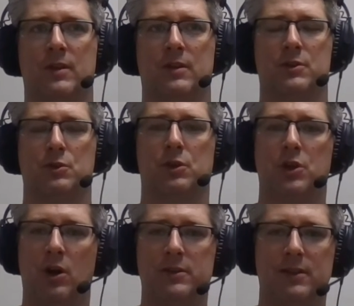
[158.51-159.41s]
So the
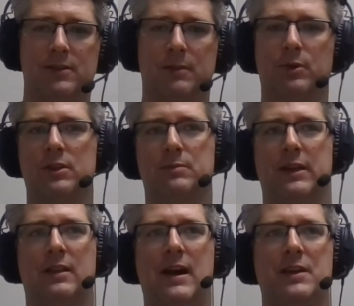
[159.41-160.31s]
content I bring to my
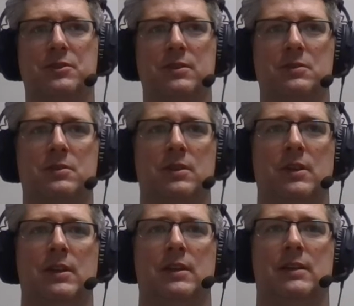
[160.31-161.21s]
classes,
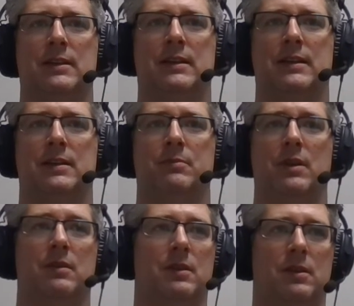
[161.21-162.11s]

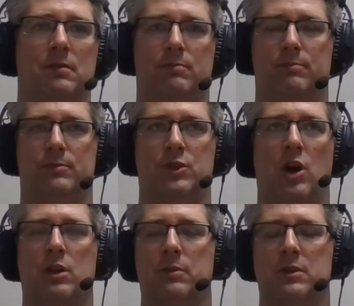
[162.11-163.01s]
the
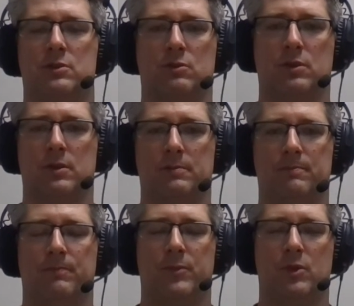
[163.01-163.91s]
documents or
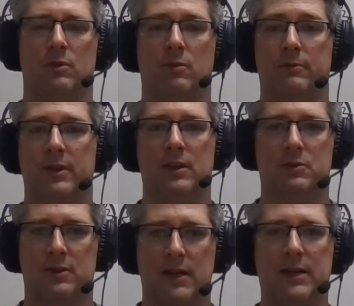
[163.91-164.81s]

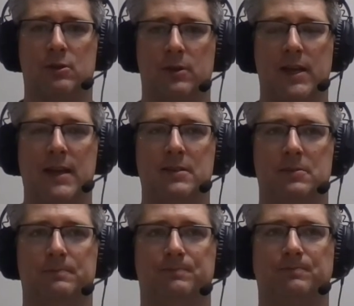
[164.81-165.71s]
videos that I create,
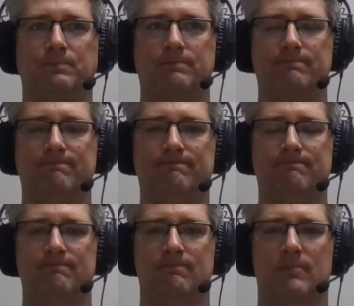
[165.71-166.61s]

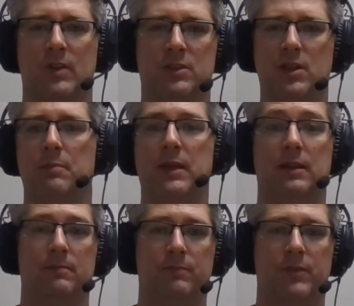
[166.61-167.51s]
it's not me.
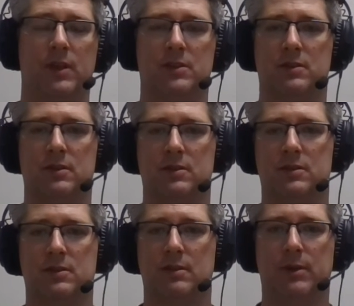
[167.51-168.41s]
This
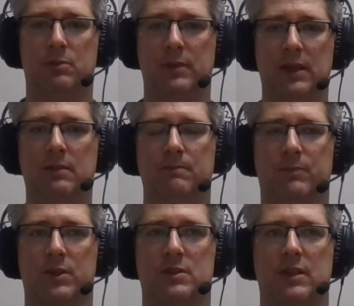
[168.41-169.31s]
isn't about me.
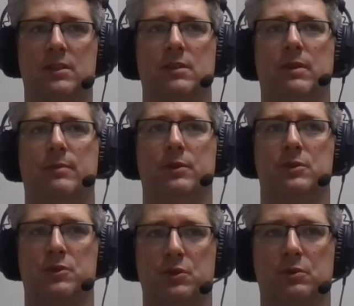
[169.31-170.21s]
This needs to be about the
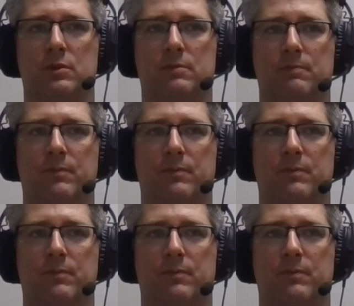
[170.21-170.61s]
student.